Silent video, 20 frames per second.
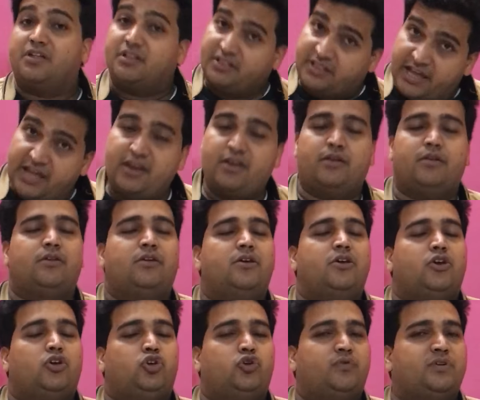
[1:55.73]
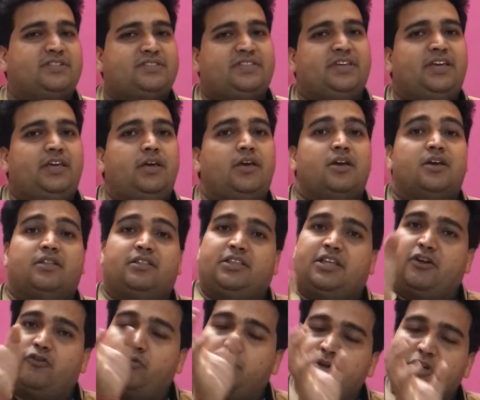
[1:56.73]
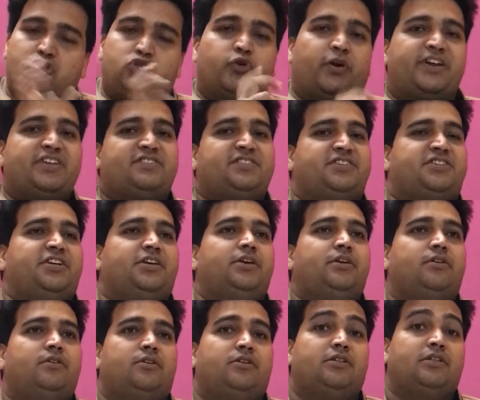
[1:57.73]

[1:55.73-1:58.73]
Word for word: then you will see there will be a joint sitting.